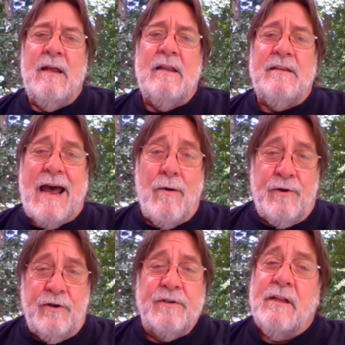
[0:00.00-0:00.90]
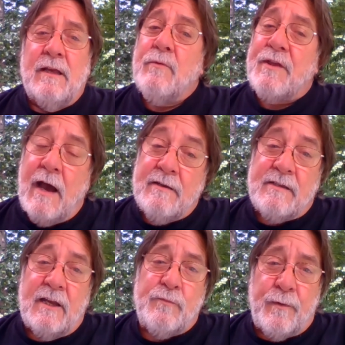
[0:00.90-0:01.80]
not when you're dealing with high
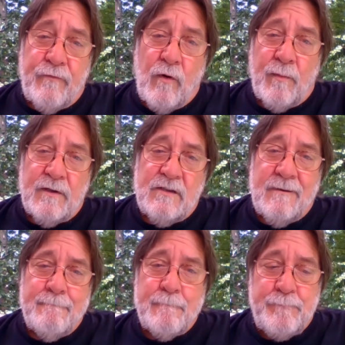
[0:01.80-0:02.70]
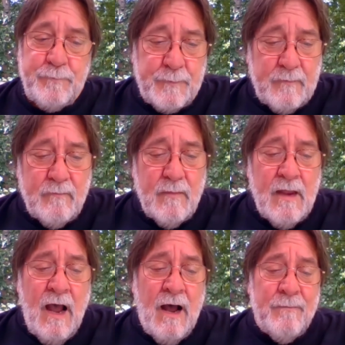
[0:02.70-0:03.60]
stakes performance.
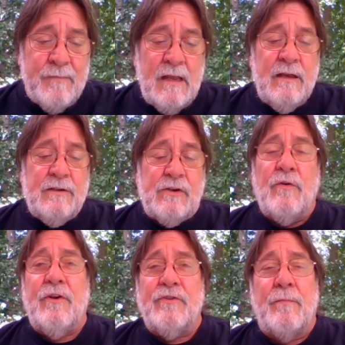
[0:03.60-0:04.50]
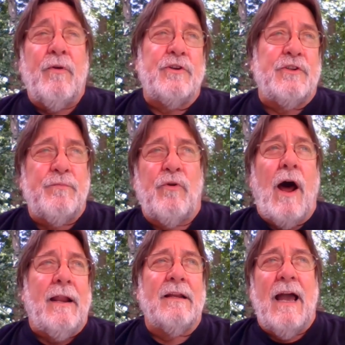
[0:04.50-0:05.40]
Um, so there's a purchase
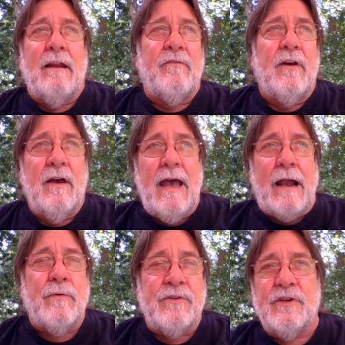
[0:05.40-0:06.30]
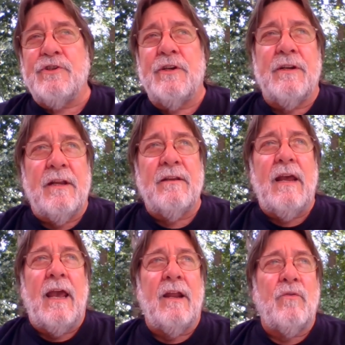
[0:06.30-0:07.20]
product kind of a uh, acquisition and
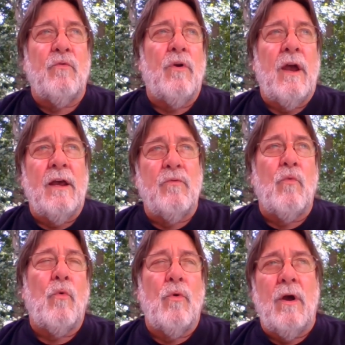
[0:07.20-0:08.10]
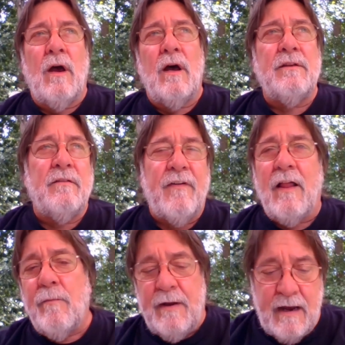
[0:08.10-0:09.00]
and and uh,
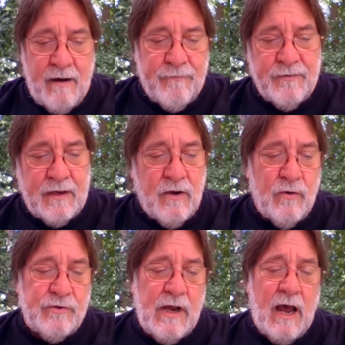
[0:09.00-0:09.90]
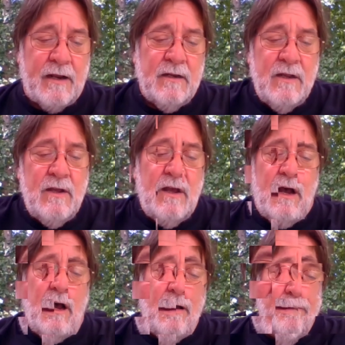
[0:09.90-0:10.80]
development effort that goes on.
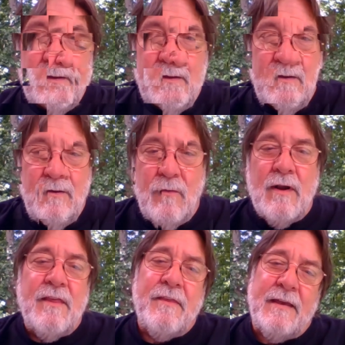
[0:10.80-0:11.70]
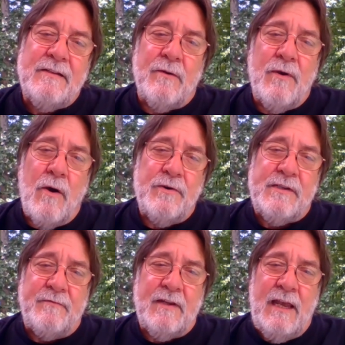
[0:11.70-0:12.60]
Um, one of the things that we always
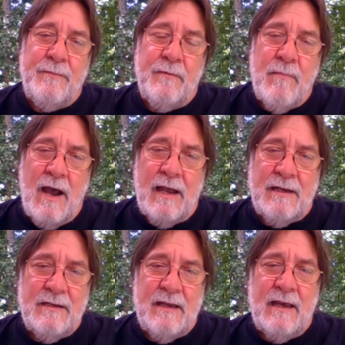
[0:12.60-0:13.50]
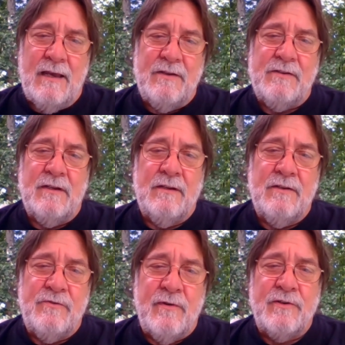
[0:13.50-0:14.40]
have to keep in mind as an
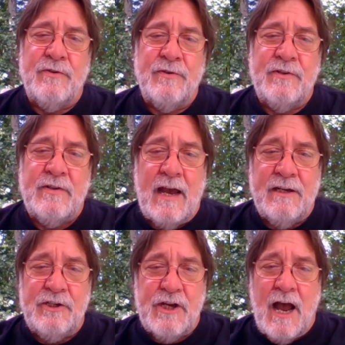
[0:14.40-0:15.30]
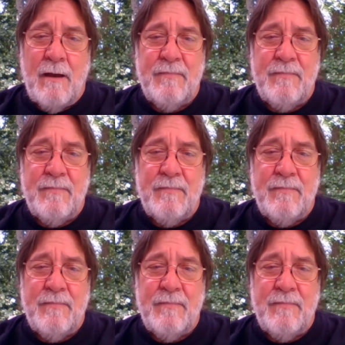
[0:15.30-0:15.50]
instructional design shop